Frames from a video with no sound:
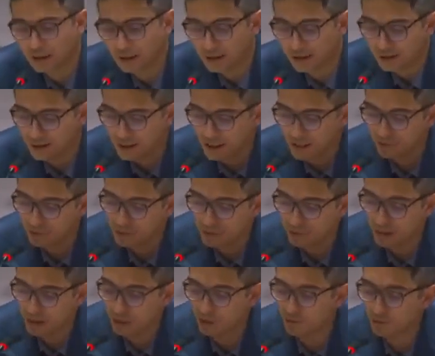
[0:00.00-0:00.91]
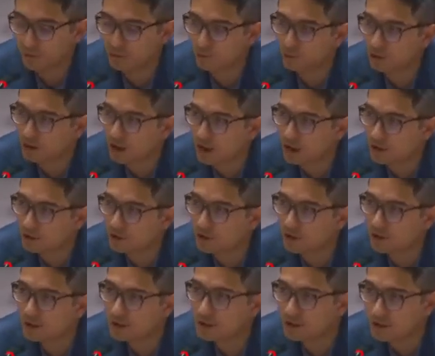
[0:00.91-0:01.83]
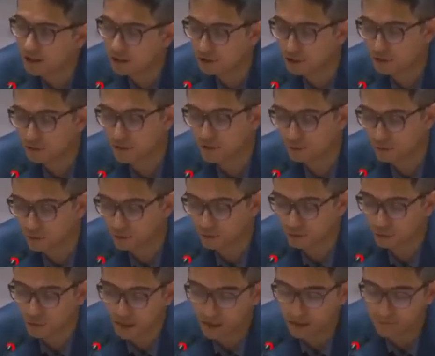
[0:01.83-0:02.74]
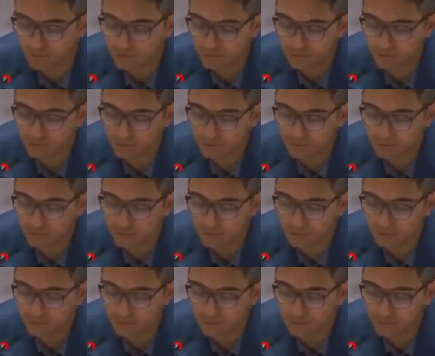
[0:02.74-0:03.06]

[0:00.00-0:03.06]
condemned by over 100 countries worldwide.